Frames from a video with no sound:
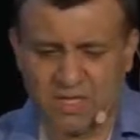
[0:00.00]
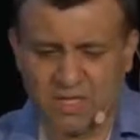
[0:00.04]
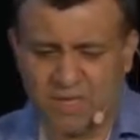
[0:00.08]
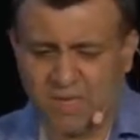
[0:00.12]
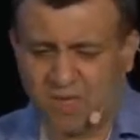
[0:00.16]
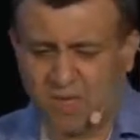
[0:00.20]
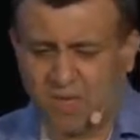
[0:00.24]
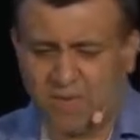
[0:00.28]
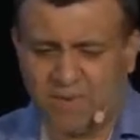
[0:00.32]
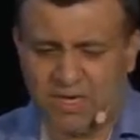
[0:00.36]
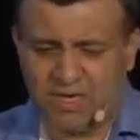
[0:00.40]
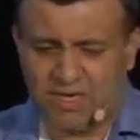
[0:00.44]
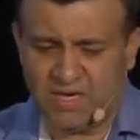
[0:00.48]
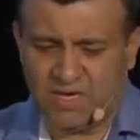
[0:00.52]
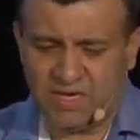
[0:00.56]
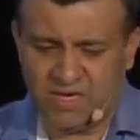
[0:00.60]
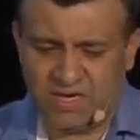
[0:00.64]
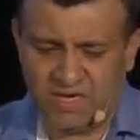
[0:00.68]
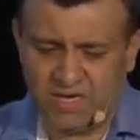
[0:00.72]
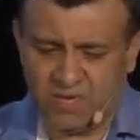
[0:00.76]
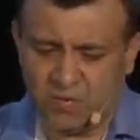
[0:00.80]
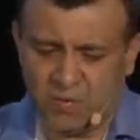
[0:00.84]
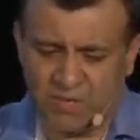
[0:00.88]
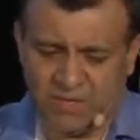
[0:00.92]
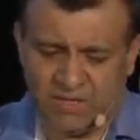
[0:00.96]
build,
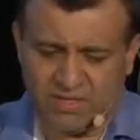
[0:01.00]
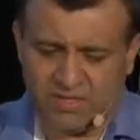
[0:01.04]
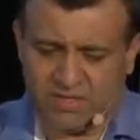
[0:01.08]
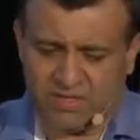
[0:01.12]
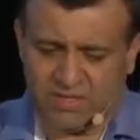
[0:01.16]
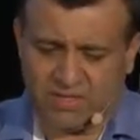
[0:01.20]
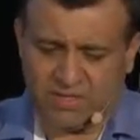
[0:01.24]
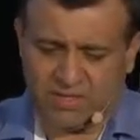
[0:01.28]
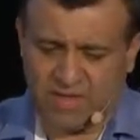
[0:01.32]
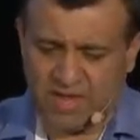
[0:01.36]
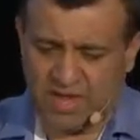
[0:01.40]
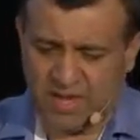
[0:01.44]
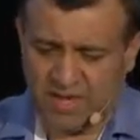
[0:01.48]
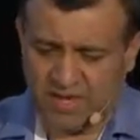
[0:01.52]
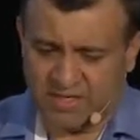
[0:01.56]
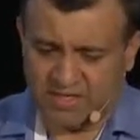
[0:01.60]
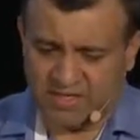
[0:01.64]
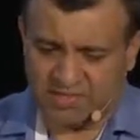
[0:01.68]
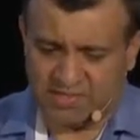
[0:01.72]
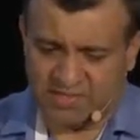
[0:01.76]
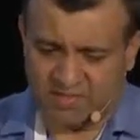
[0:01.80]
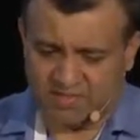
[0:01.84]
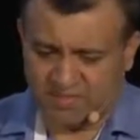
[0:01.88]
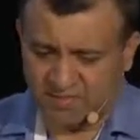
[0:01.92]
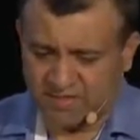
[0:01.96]
eventing, and
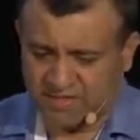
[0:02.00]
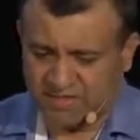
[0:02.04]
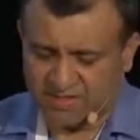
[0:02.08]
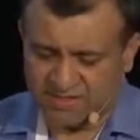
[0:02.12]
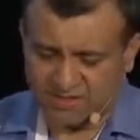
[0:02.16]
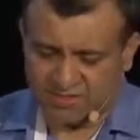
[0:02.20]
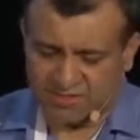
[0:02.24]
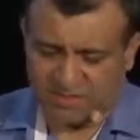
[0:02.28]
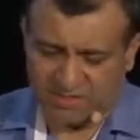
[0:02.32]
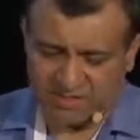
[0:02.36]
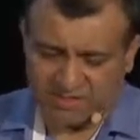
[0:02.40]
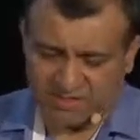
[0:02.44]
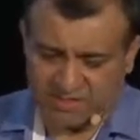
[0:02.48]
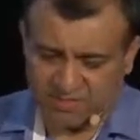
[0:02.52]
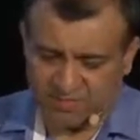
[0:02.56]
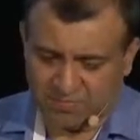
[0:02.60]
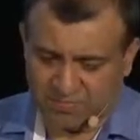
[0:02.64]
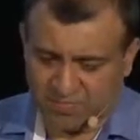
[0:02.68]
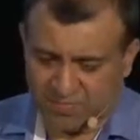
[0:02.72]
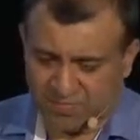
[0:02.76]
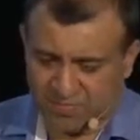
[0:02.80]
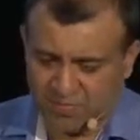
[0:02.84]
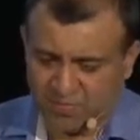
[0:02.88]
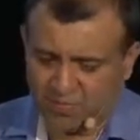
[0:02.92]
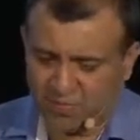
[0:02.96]
serving as three
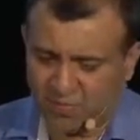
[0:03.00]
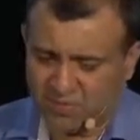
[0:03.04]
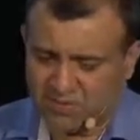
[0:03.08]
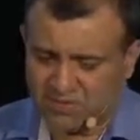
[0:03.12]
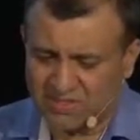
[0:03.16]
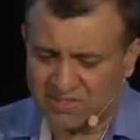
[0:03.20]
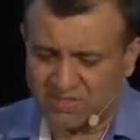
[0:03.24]
separate repos.